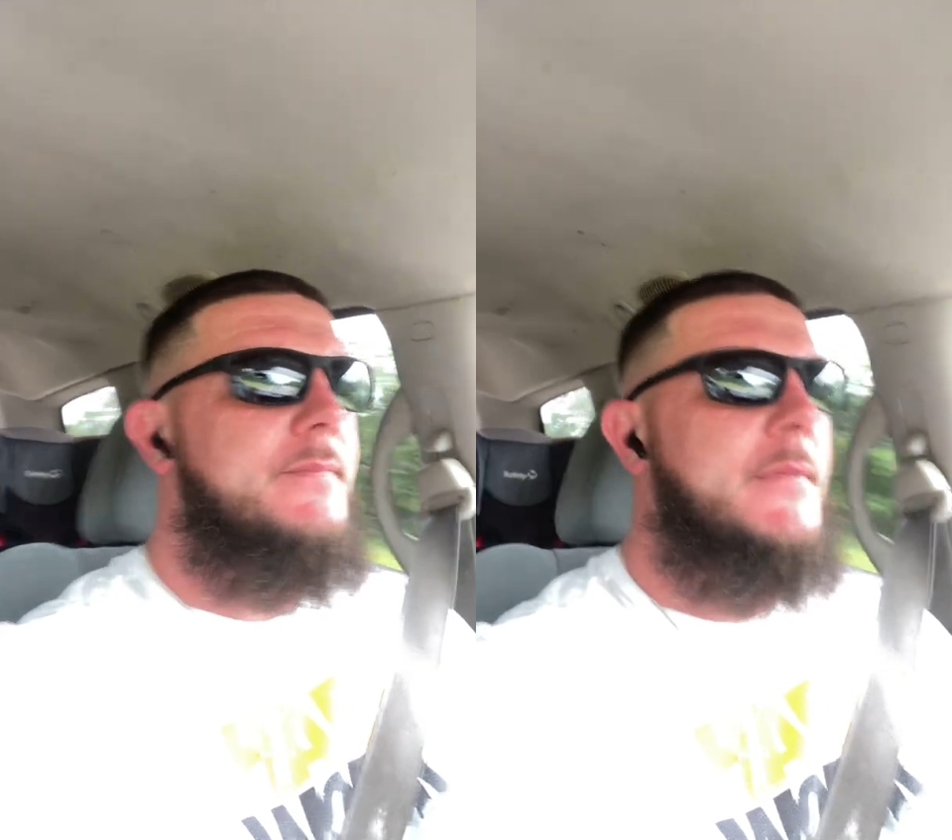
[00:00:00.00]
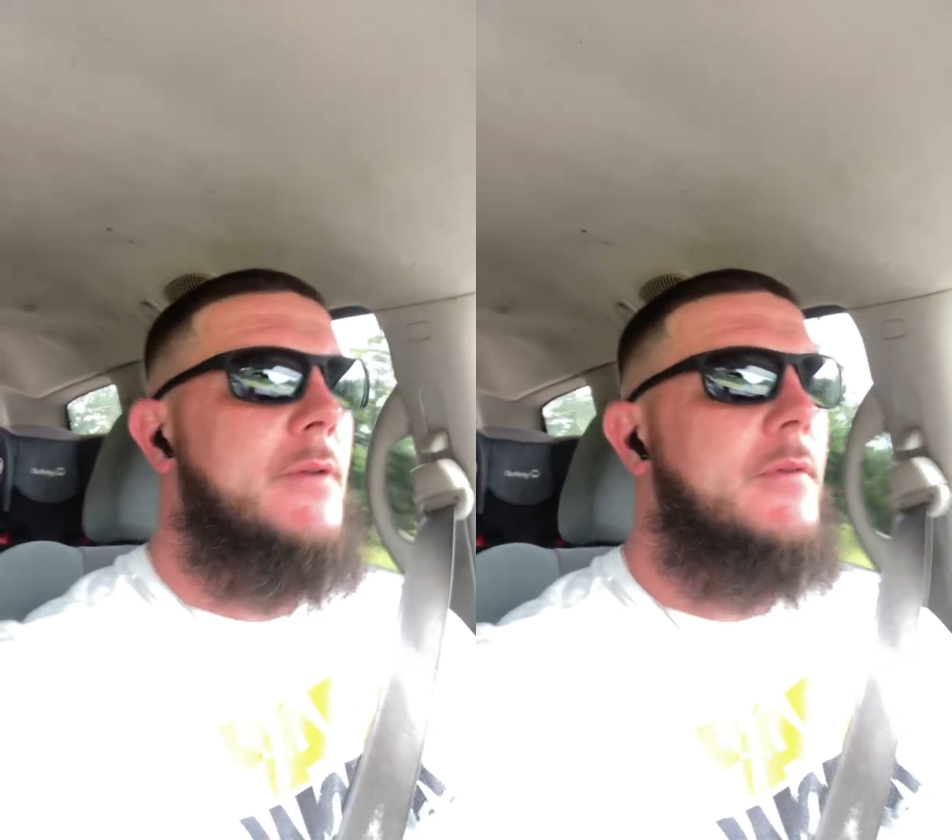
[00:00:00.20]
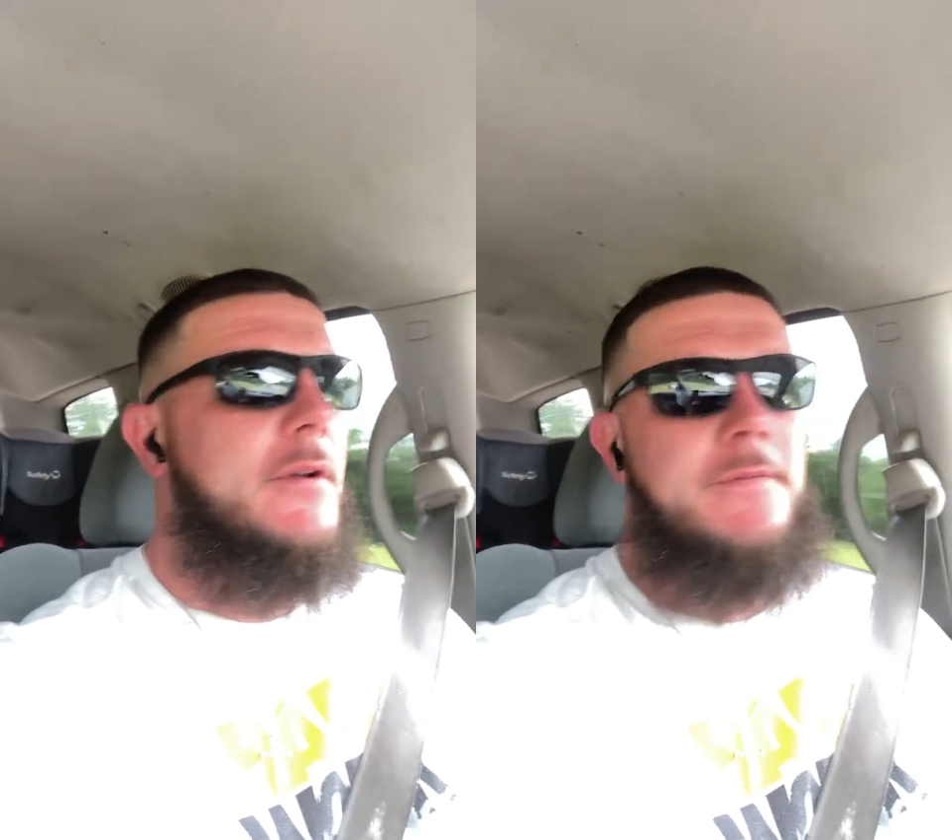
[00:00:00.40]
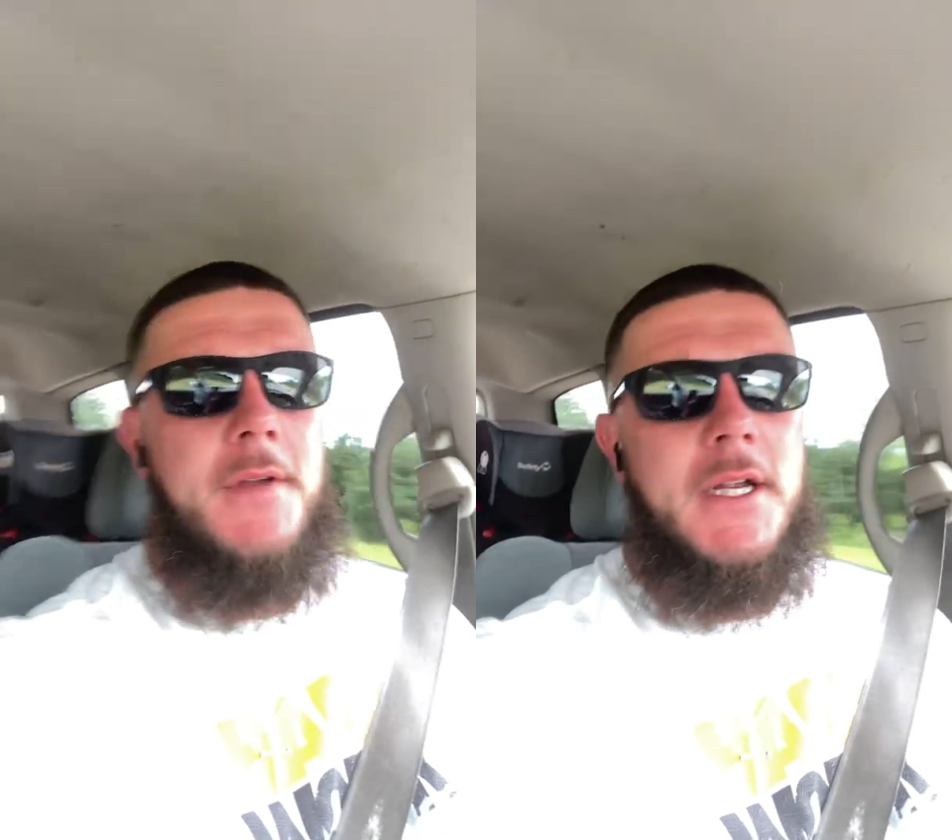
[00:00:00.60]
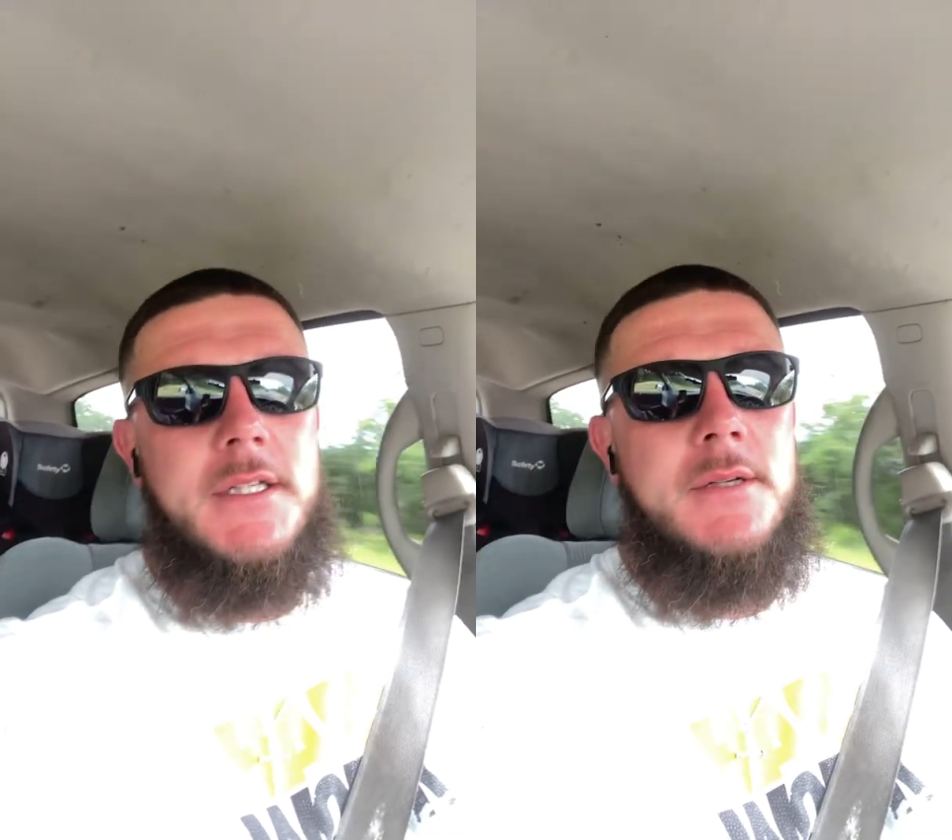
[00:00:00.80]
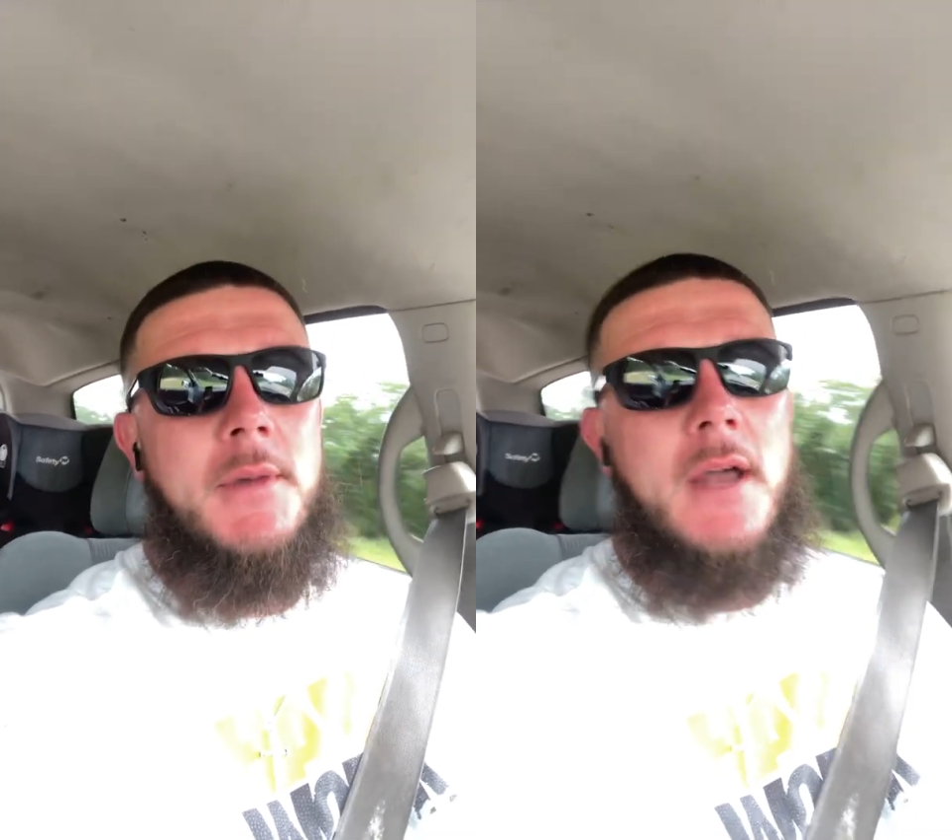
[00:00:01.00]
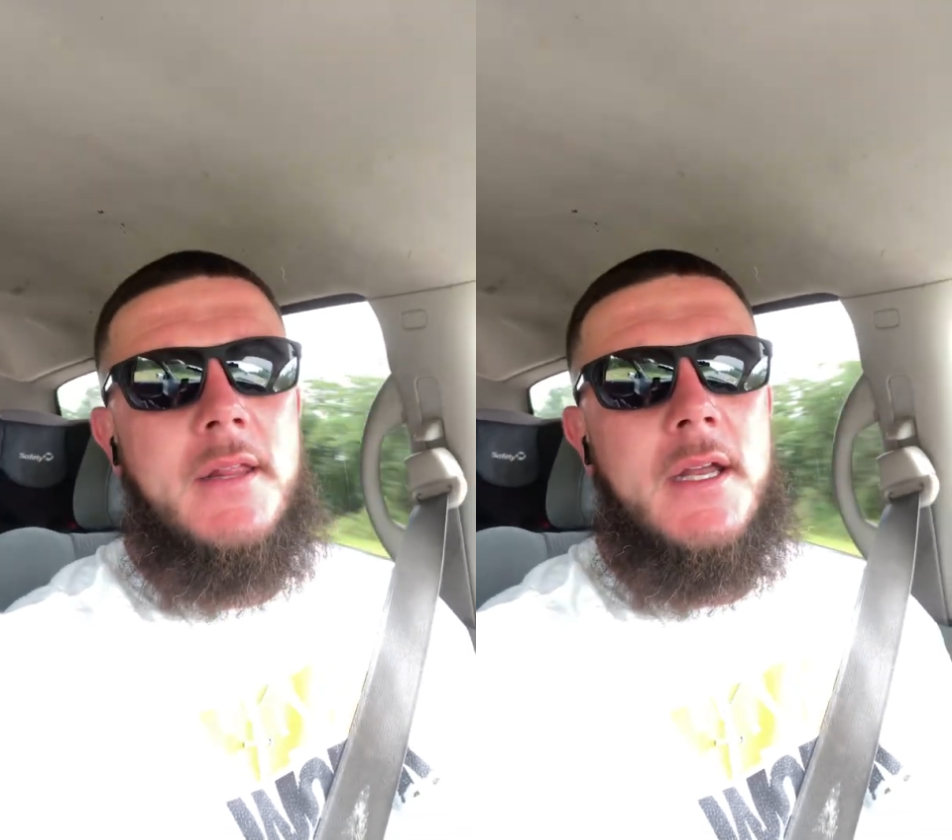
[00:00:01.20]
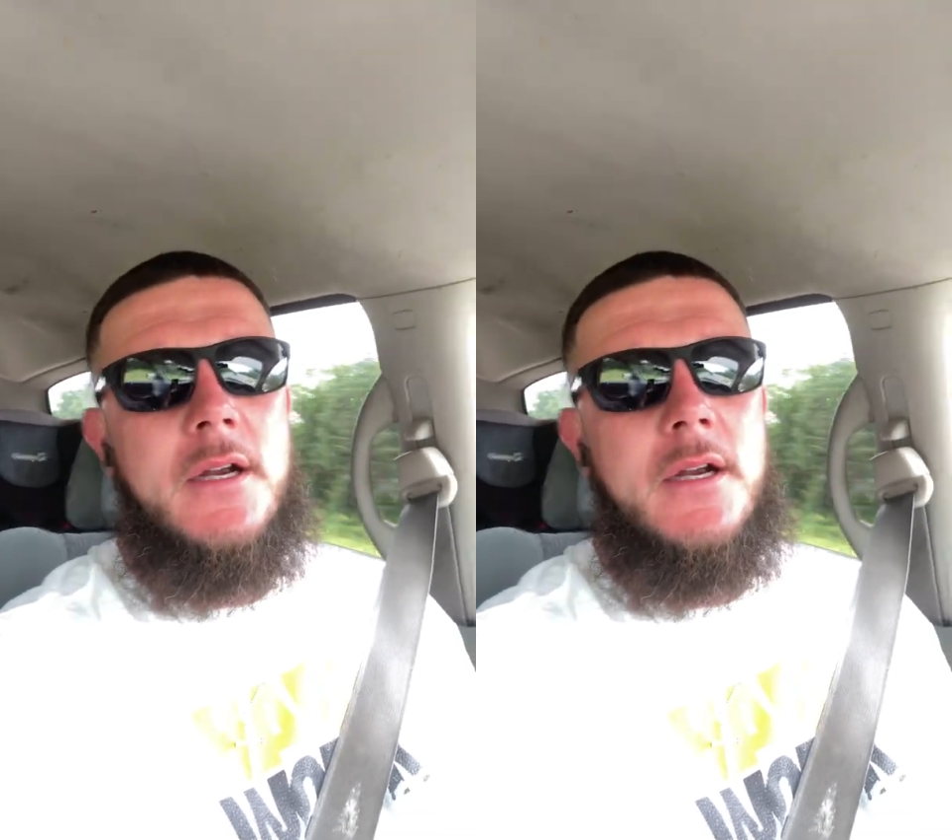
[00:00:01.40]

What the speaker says: that were affected by that